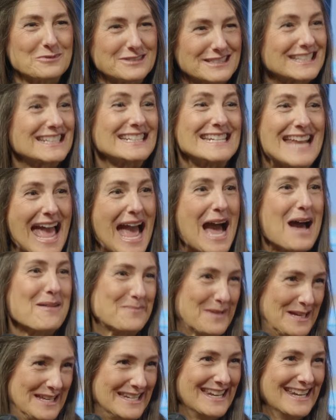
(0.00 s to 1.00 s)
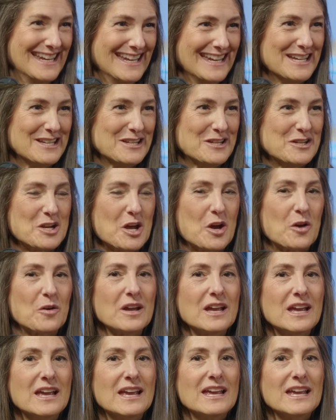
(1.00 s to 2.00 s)
didn't happen, you know?
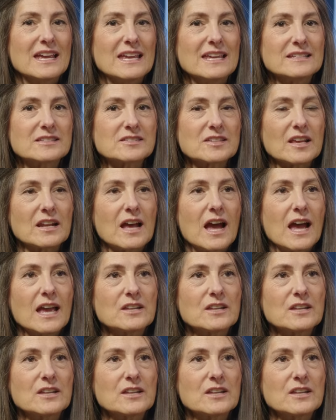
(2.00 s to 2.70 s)
He said,